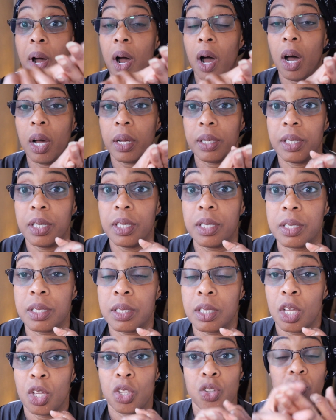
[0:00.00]

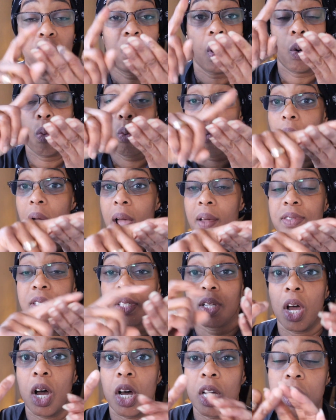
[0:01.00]
partners, you've got wives
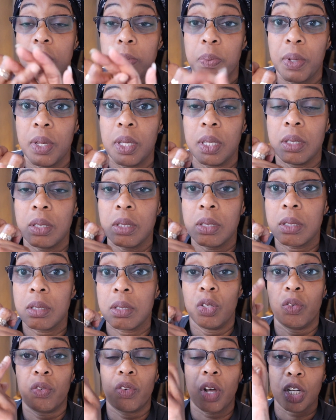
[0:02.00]
and husbands,
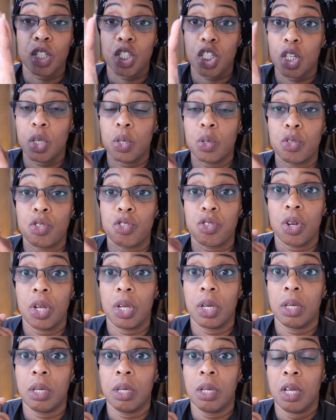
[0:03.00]
you've got
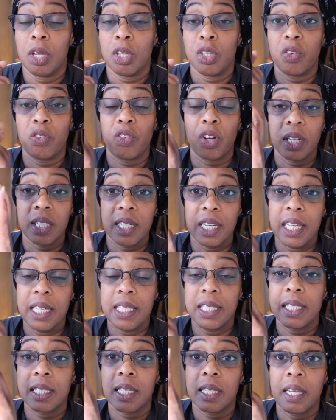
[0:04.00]
children, you've got
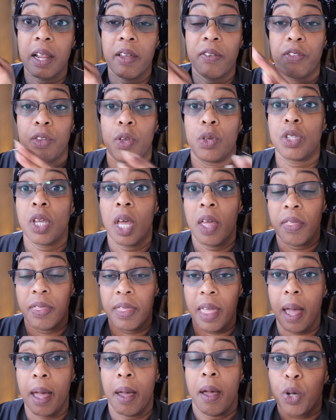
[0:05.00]
nieces and nephews
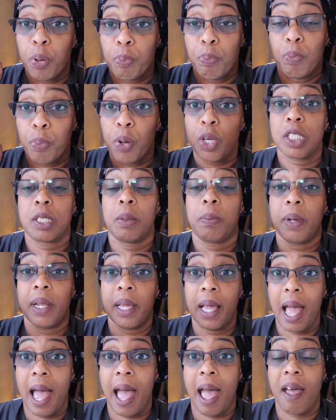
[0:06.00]
that
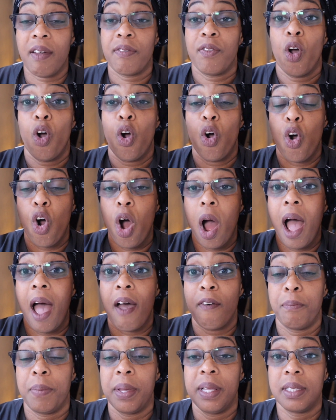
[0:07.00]
possibly have or
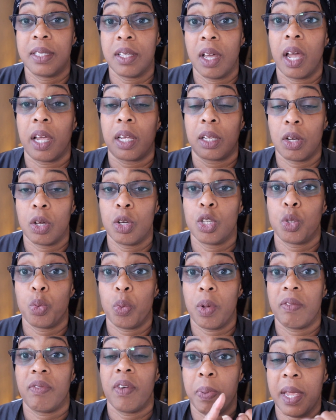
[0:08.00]
have been diagnosed
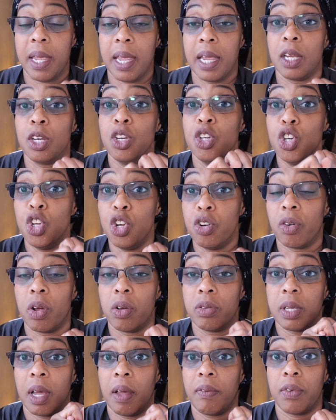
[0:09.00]
with being
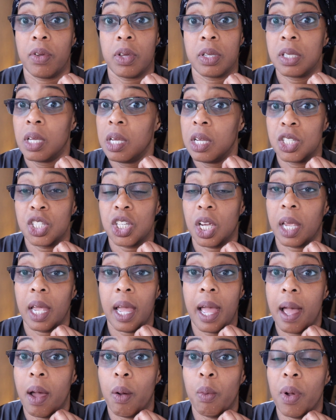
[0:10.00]
neurodiverse. Check
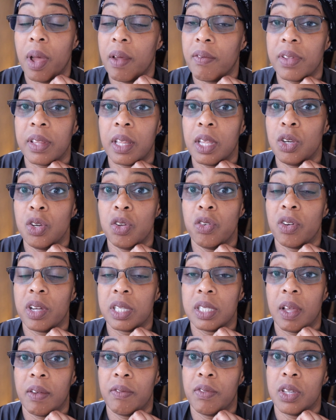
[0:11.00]
it out, whatever their
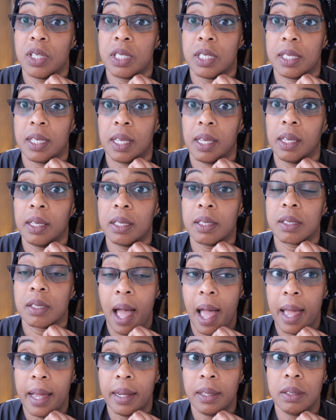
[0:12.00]
neurodiversity is.
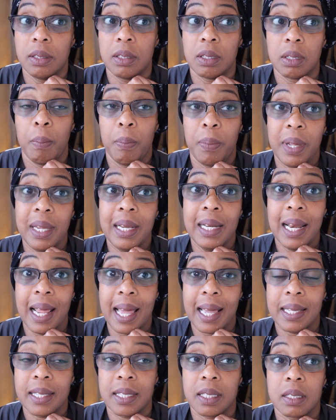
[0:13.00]
And be
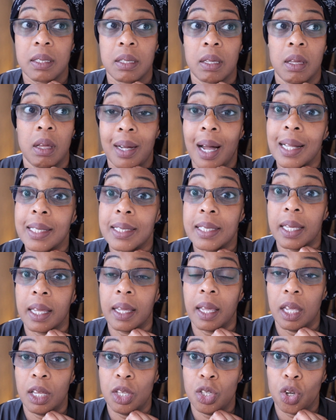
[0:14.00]
less
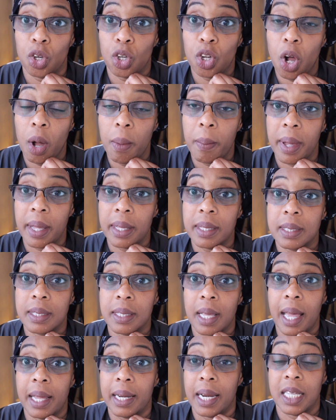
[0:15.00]
cutting in your
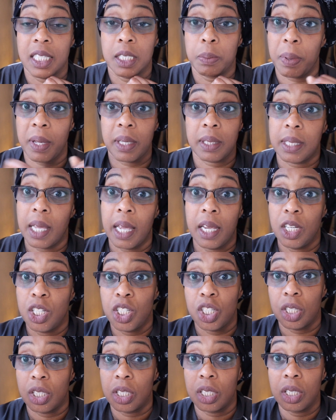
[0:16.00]
comments and
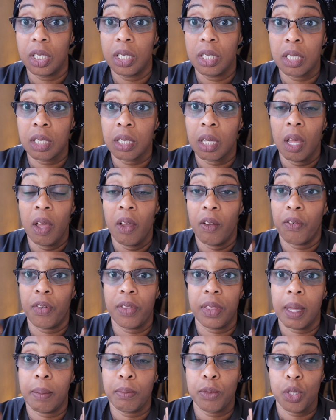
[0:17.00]
expectations
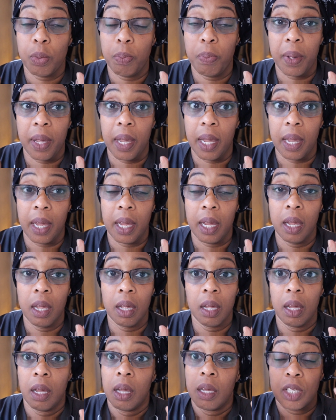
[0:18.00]
for them to be
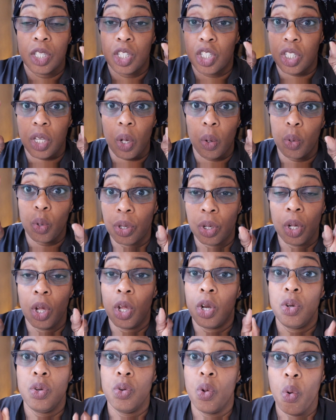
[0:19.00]

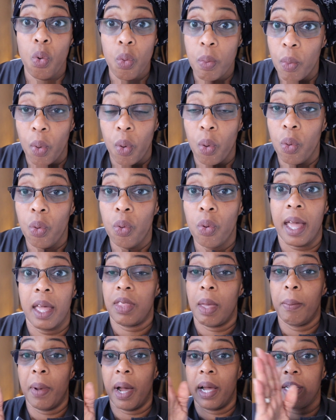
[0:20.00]
so-called normal, in that
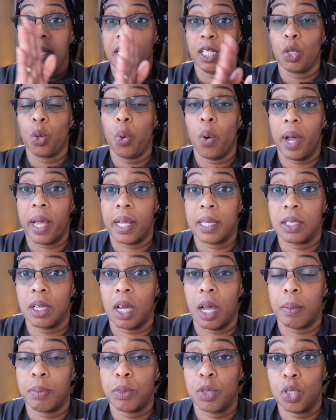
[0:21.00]
they might need quiet
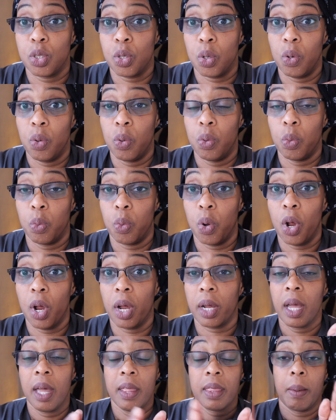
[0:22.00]
time to do
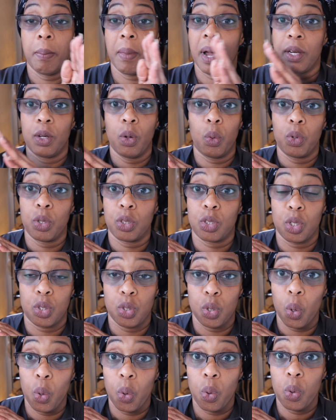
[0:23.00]
work. They might not want to
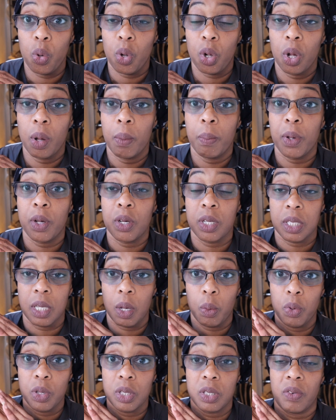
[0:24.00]
talk because
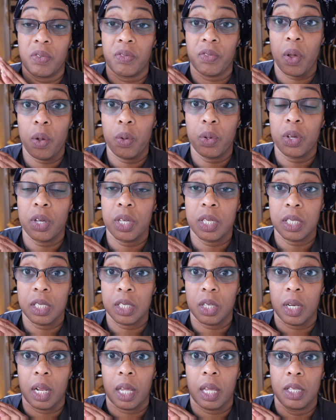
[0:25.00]
they want to focus
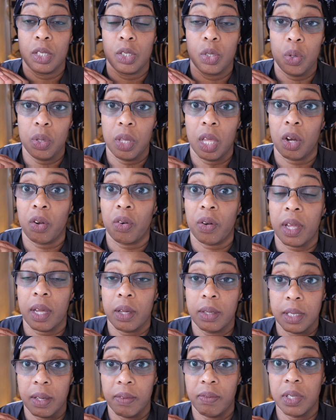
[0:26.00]
so they can do their
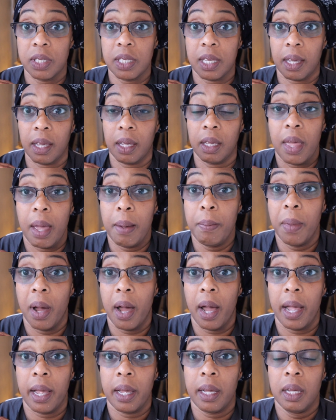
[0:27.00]
creativity. They
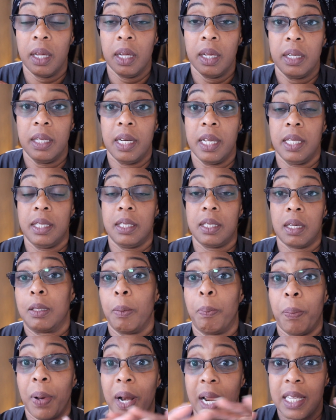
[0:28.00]
might need
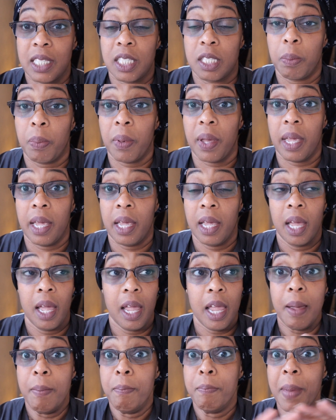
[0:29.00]
the place to be
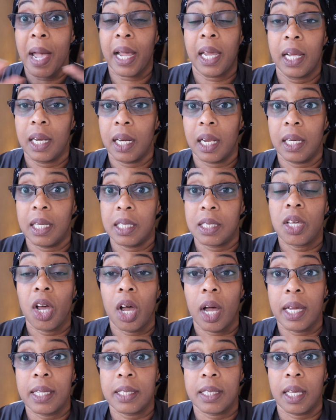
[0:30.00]
immaculately
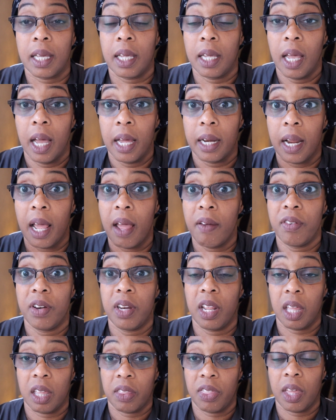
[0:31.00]
tidy and
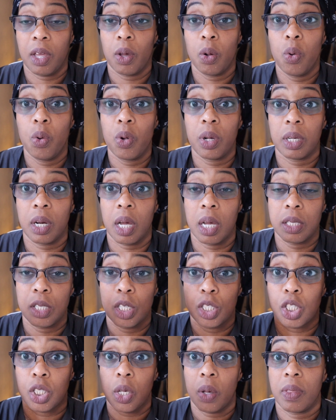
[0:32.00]
everything
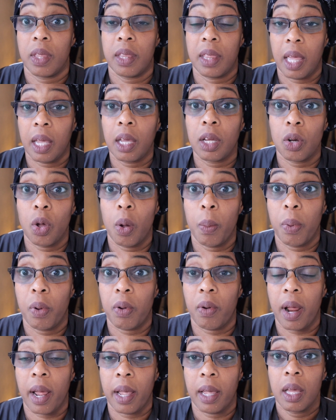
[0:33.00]
organized so that they can
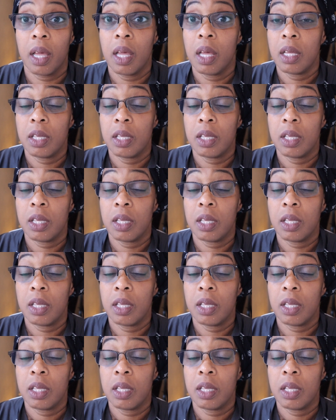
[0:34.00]
operate.